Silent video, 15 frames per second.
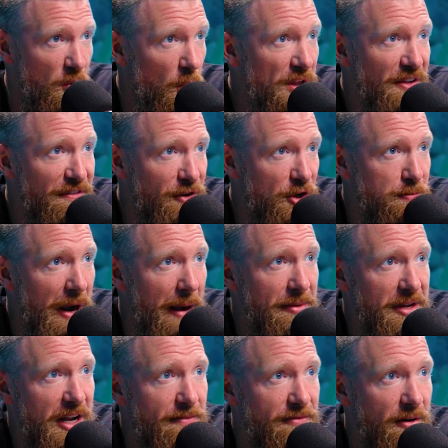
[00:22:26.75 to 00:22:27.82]
Where'd the first
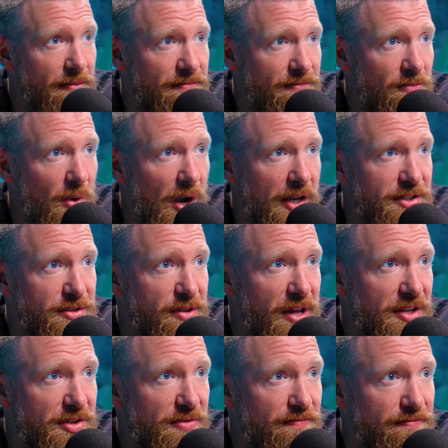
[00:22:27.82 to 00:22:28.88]
property come from? Walk us through
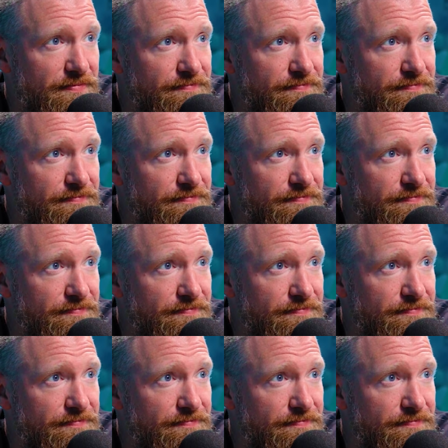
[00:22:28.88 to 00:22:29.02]
that.